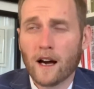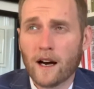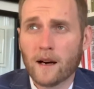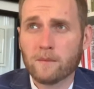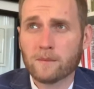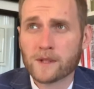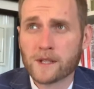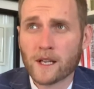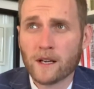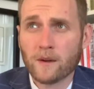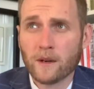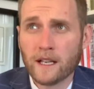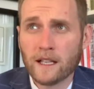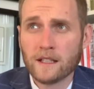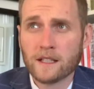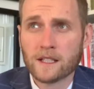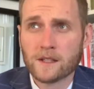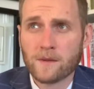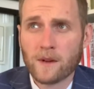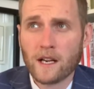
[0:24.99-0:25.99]
So in
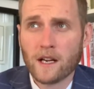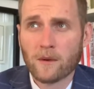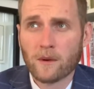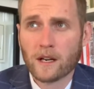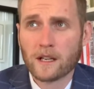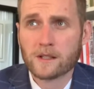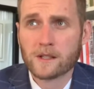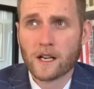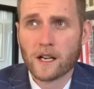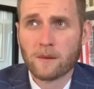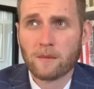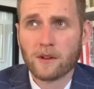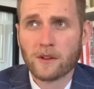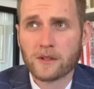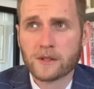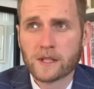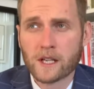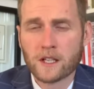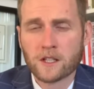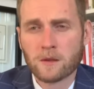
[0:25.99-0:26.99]
this video, we're going to talk about the
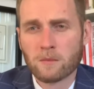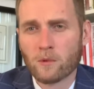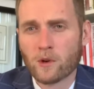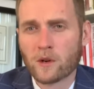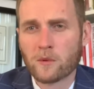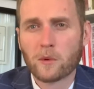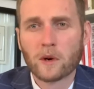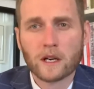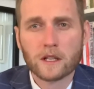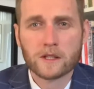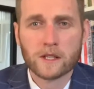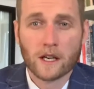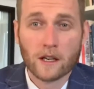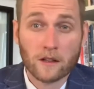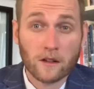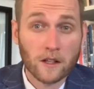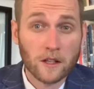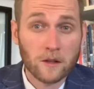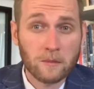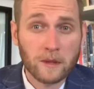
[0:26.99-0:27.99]
discussion board. We're going to talk a
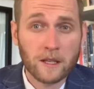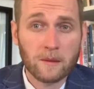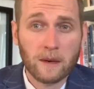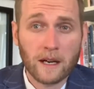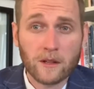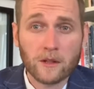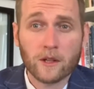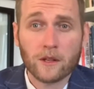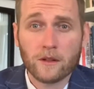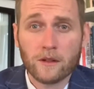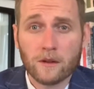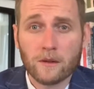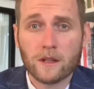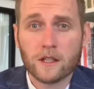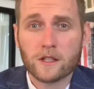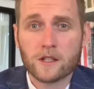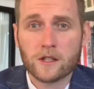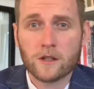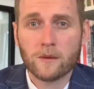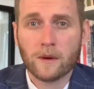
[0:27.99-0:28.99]
little bit about your
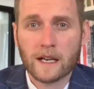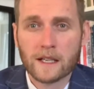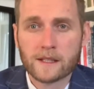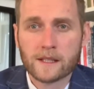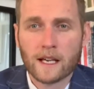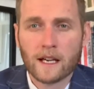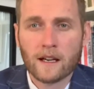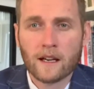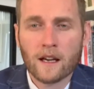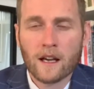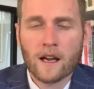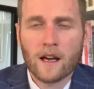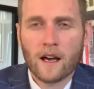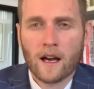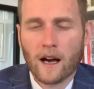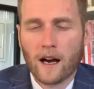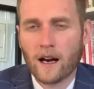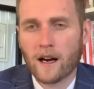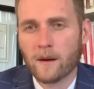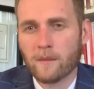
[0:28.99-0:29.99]
Unit 2 essay,
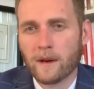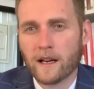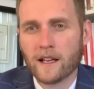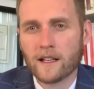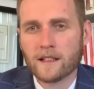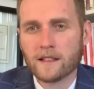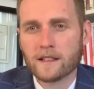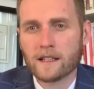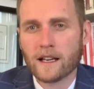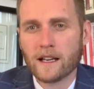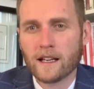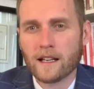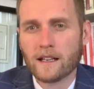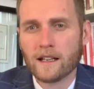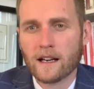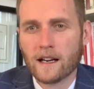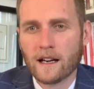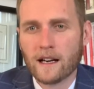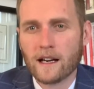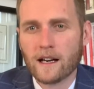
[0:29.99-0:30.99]
and then
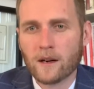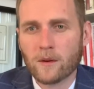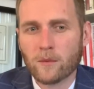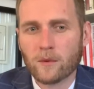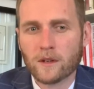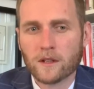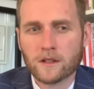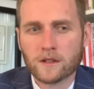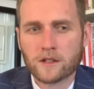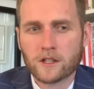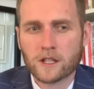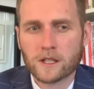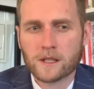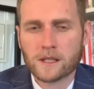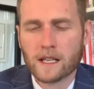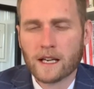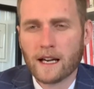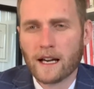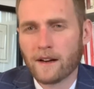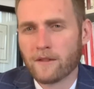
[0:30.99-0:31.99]
we'll just
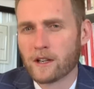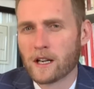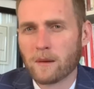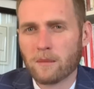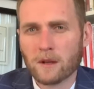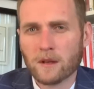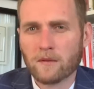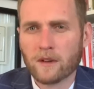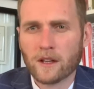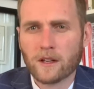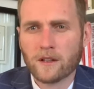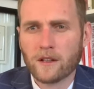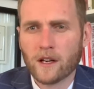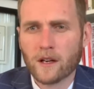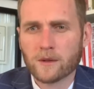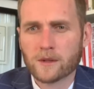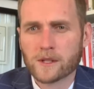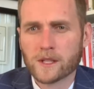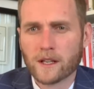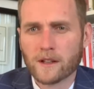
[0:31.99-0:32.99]
have a couple of other
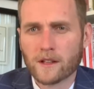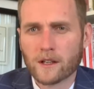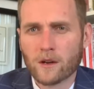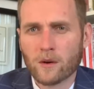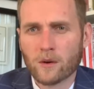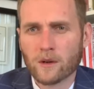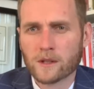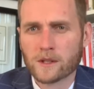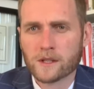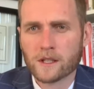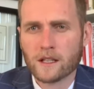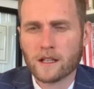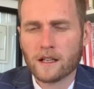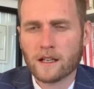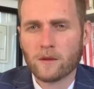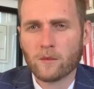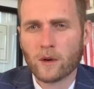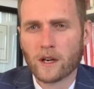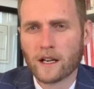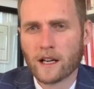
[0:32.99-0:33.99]
notes on the course
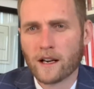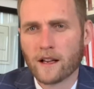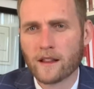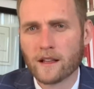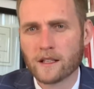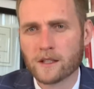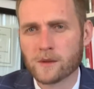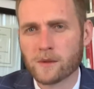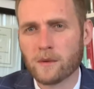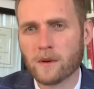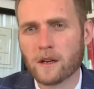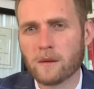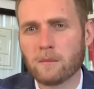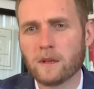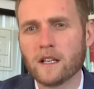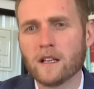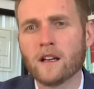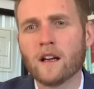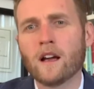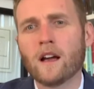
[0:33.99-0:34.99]
and what kind of things we want to be